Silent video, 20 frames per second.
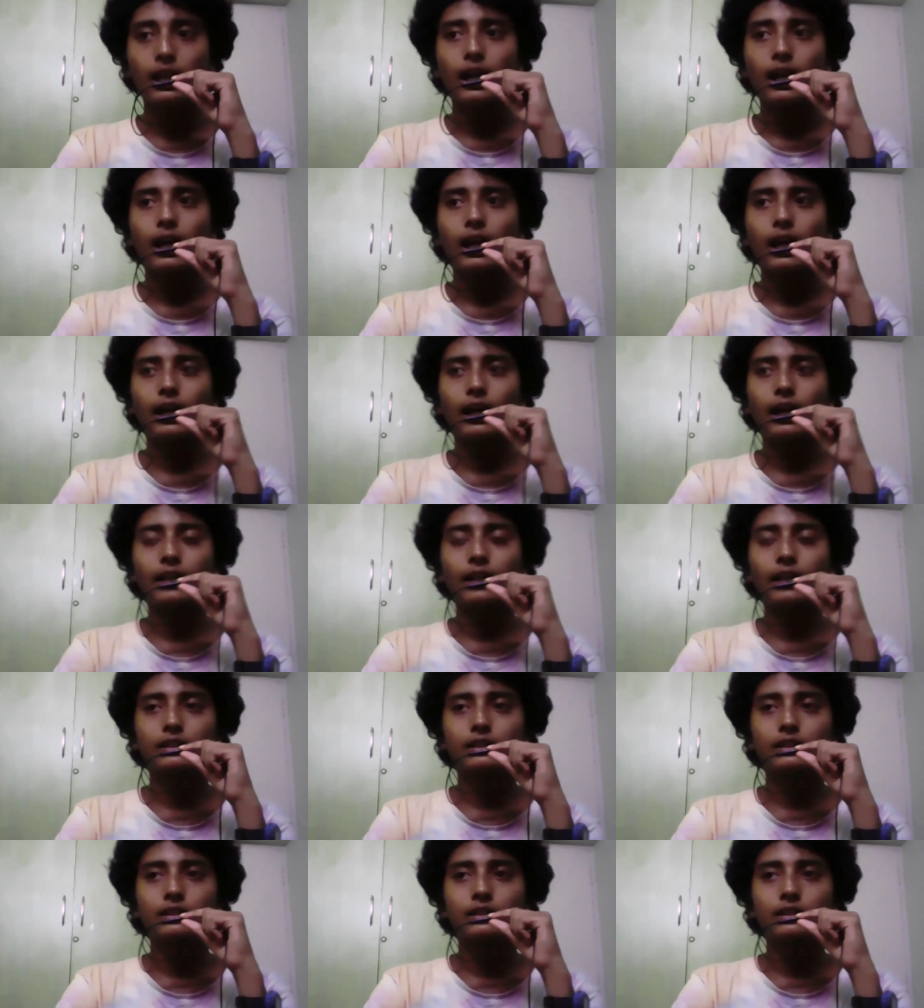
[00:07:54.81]

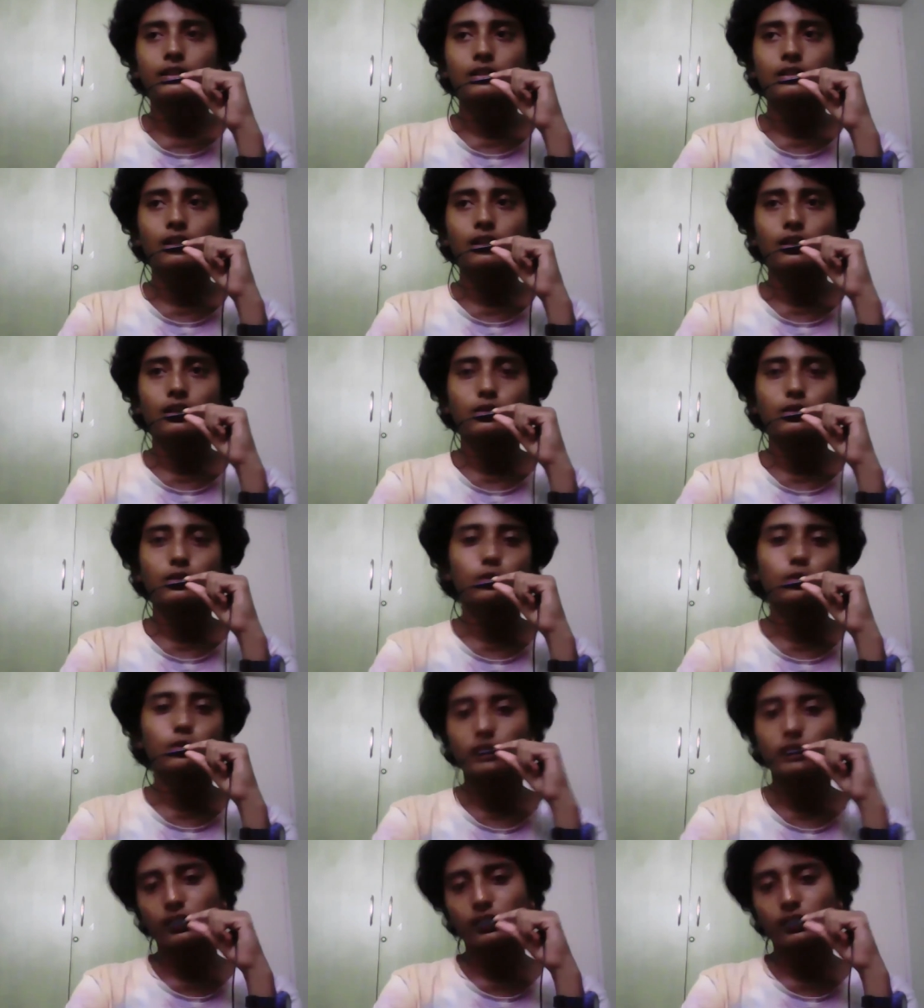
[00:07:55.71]
And uh, so those
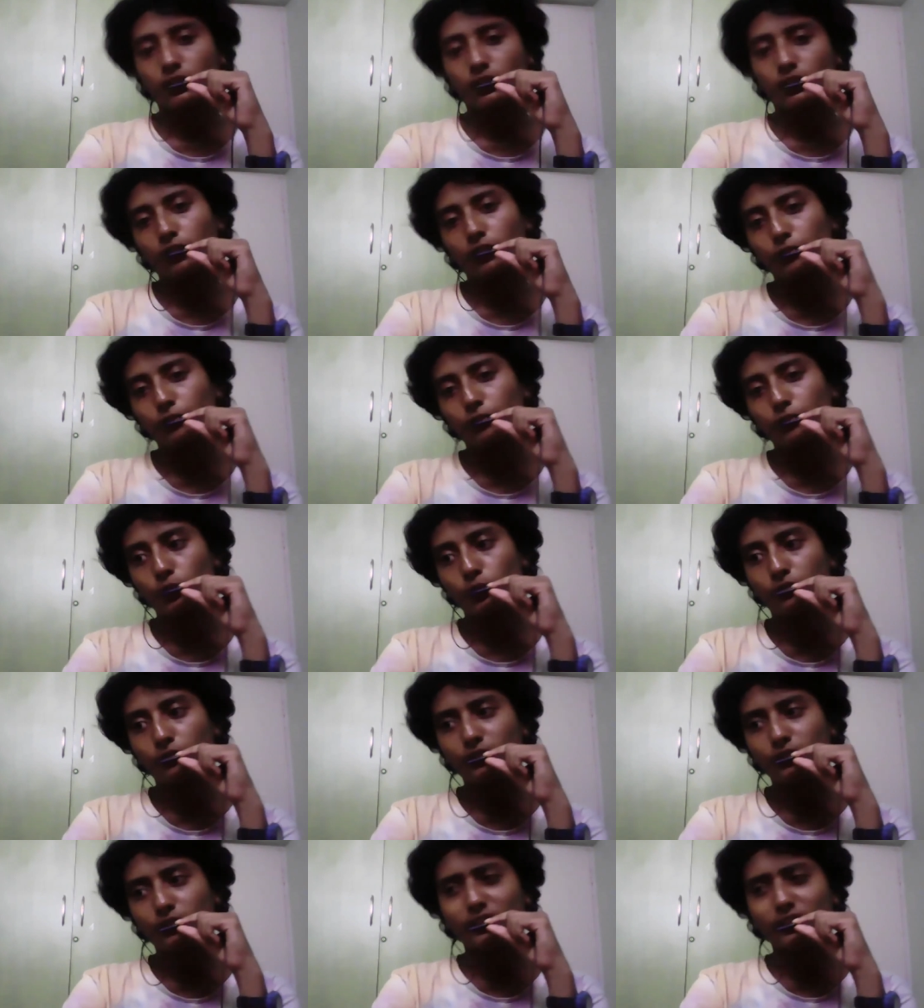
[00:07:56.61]
are a few of the
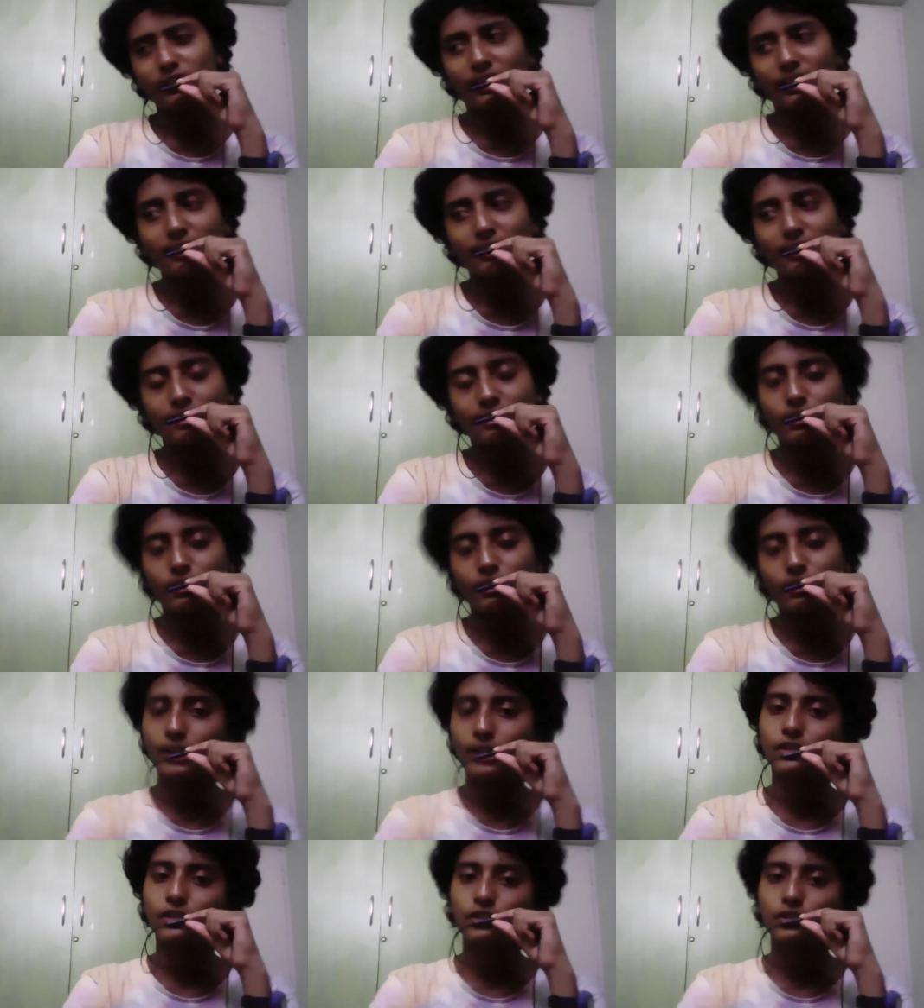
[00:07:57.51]
trends and the
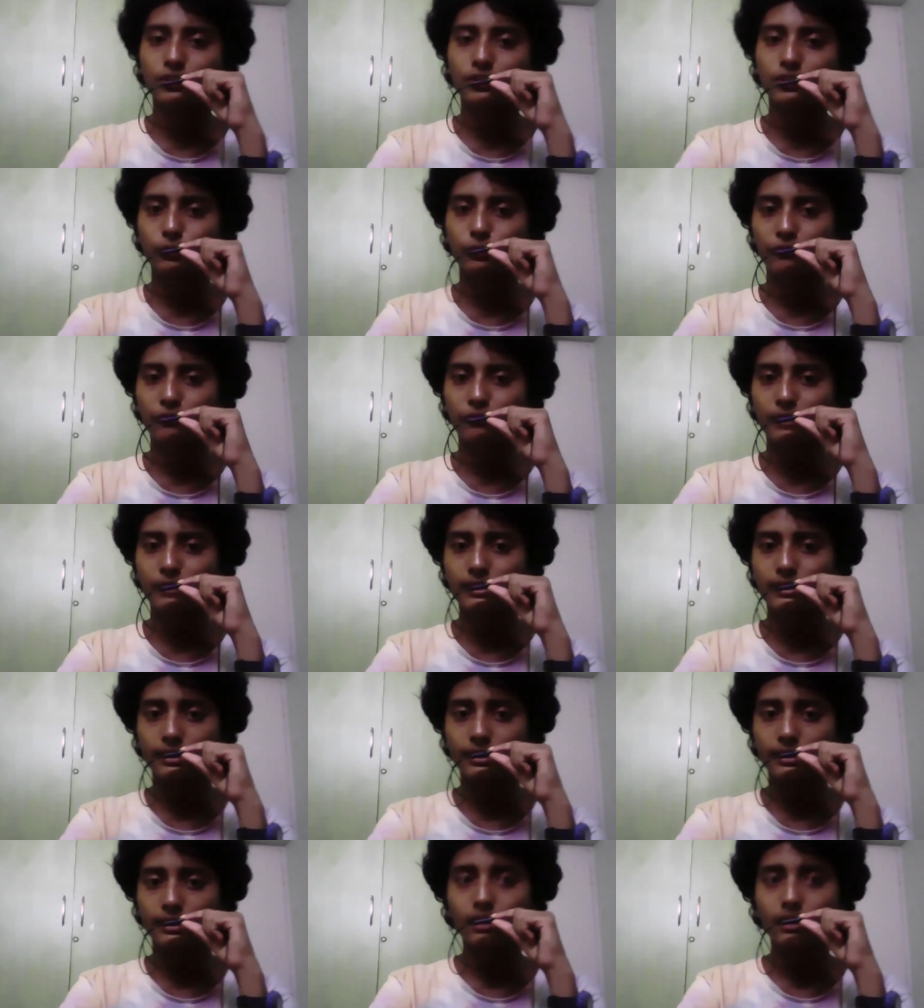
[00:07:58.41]
challenges that we've been
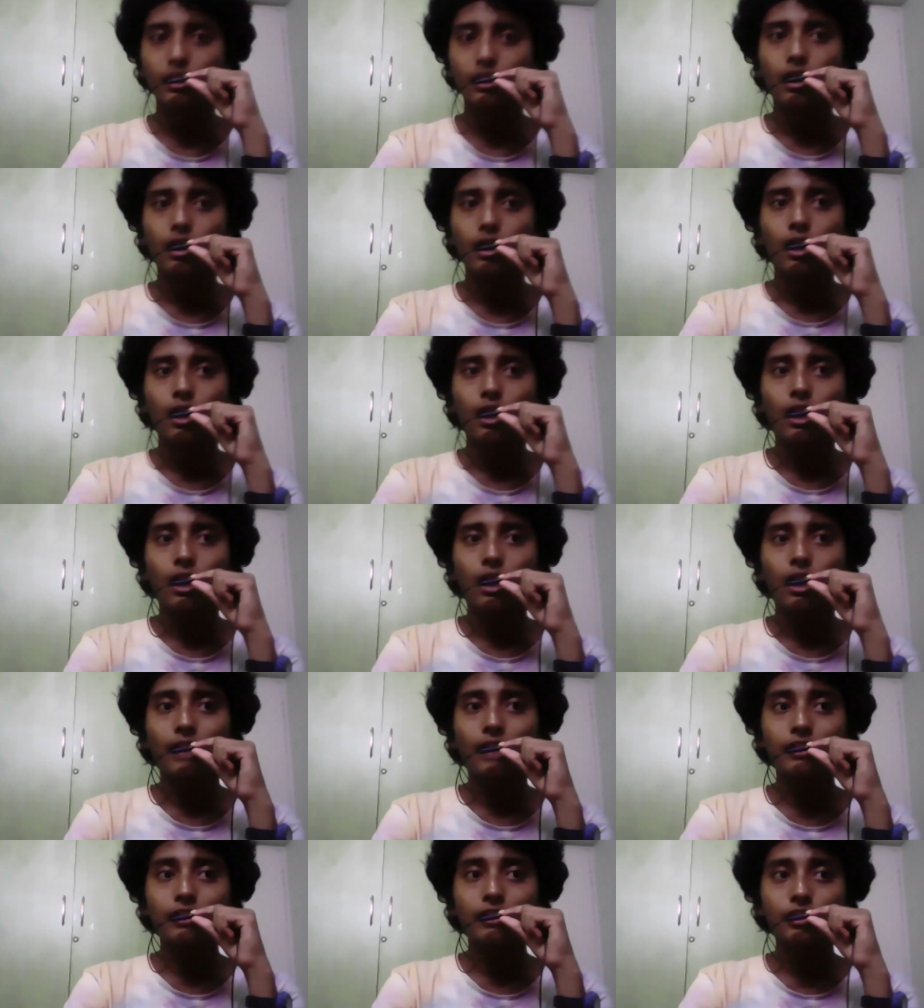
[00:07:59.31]
seeing.
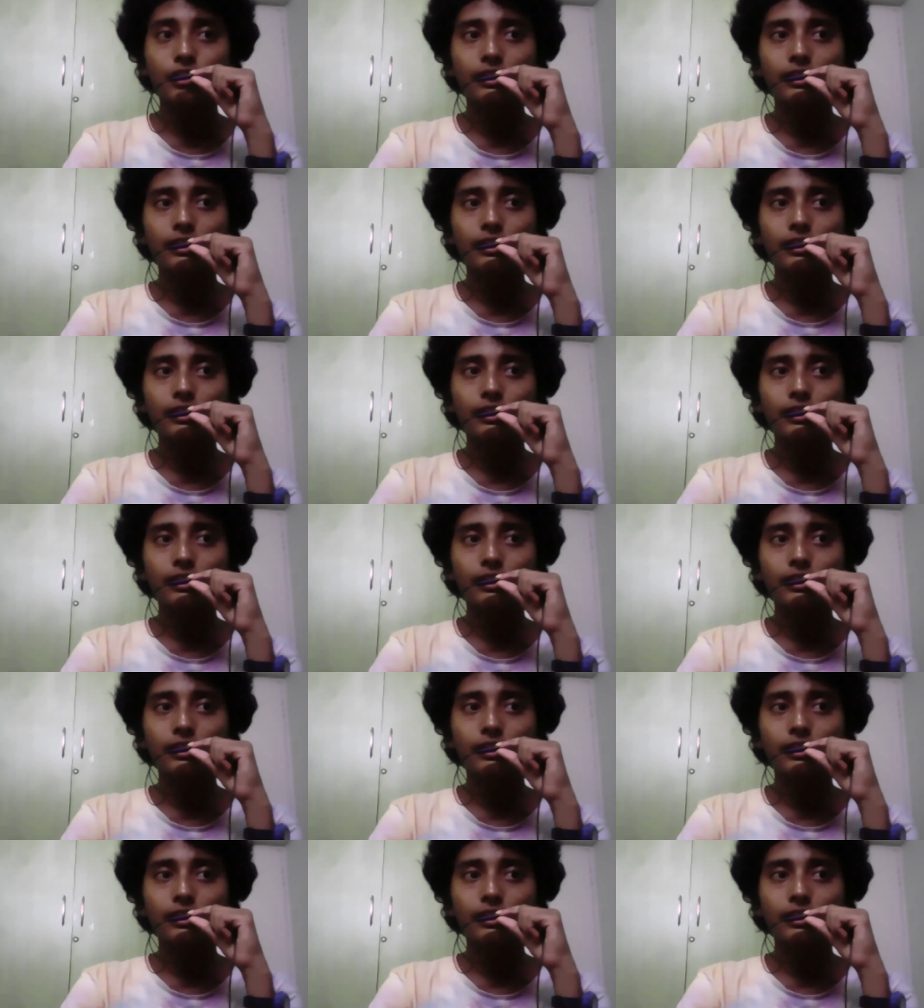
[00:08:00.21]
Additionally,